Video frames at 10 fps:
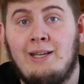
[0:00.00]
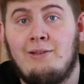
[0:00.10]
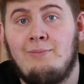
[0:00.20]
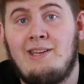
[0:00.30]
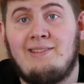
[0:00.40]
get
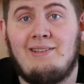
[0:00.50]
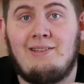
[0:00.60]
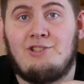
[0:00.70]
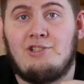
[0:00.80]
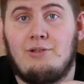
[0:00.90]
the
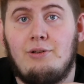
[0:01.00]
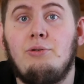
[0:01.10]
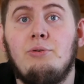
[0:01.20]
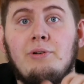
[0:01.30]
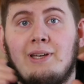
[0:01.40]
message
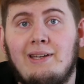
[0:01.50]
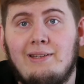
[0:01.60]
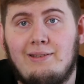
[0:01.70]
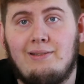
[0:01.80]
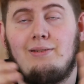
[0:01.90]
you
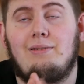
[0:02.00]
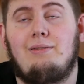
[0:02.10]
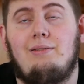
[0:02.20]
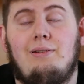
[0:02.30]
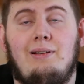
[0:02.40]
can't
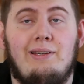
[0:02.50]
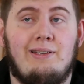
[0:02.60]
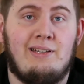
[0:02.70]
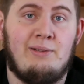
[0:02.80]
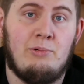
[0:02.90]

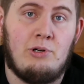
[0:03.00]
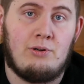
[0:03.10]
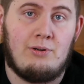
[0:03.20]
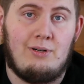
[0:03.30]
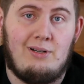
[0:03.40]
like
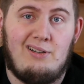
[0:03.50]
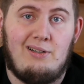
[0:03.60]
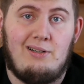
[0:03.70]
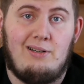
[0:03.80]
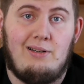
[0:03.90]
anymore.
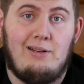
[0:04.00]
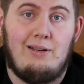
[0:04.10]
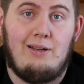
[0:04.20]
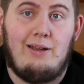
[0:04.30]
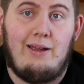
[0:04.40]

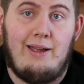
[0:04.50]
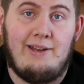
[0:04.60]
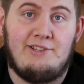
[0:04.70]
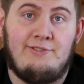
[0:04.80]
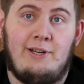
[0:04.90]

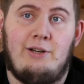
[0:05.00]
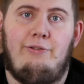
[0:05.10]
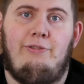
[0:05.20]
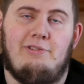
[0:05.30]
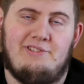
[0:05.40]
And it's very
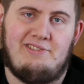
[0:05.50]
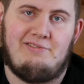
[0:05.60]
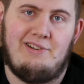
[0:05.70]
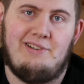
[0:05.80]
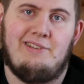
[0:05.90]

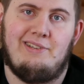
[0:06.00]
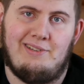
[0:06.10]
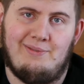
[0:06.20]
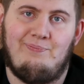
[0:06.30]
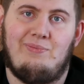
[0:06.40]

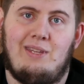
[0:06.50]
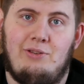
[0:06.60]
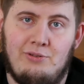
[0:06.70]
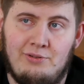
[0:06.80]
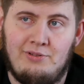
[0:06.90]
frustrating.
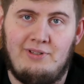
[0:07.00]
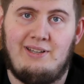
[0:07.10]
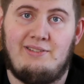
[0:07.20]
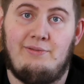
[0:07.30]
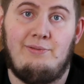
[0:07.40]
You know
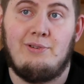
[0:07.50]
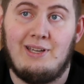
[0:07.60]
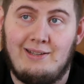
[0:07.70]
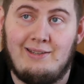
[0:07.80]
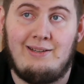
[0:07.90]
that if you
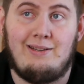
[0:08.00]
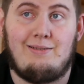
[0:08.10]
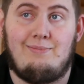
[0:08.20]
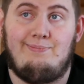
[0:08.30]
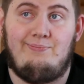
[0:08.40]
get there,